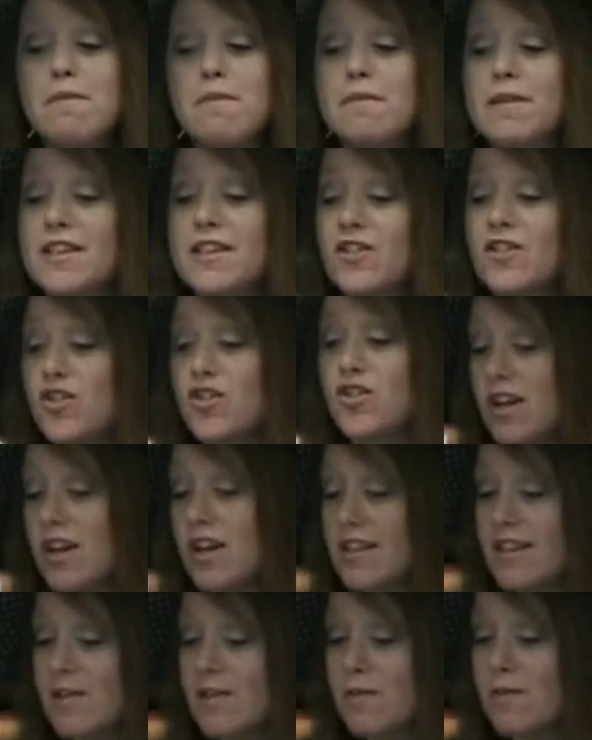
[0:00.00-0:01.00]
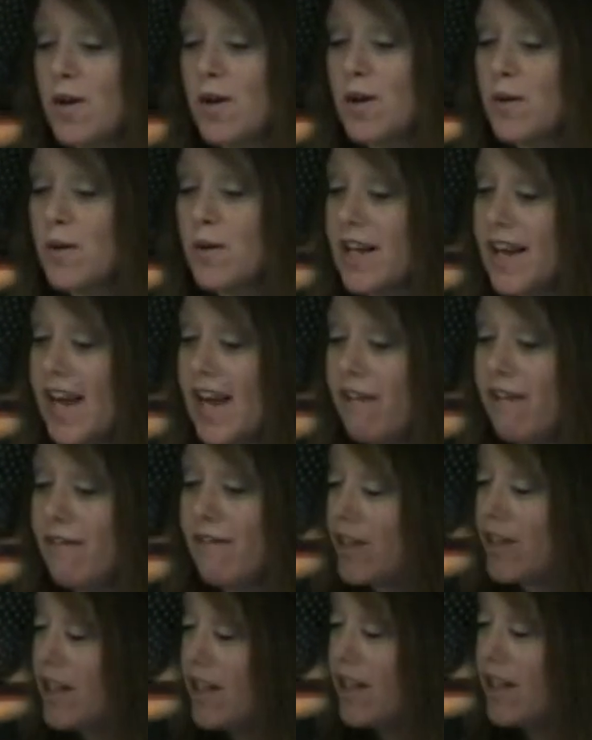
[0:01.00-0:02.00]
Yes. Mrs. Johnson, what are we going to have
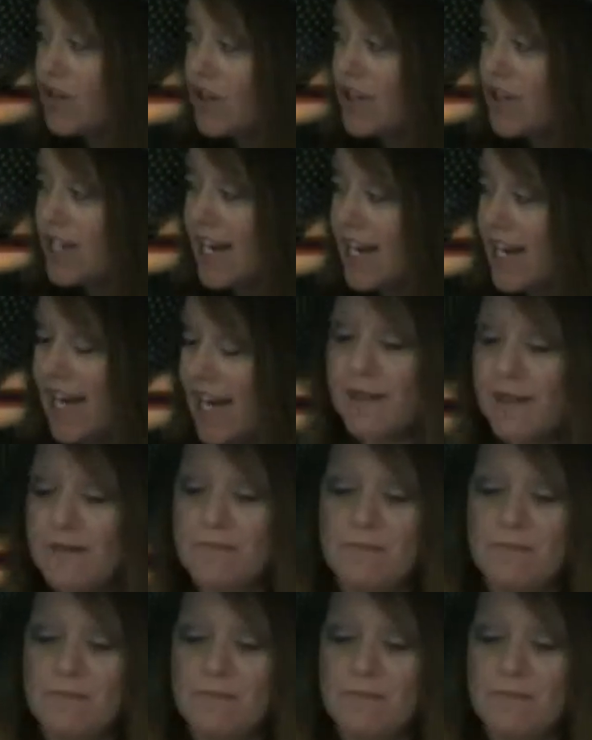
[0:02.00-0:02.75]
for lunch today?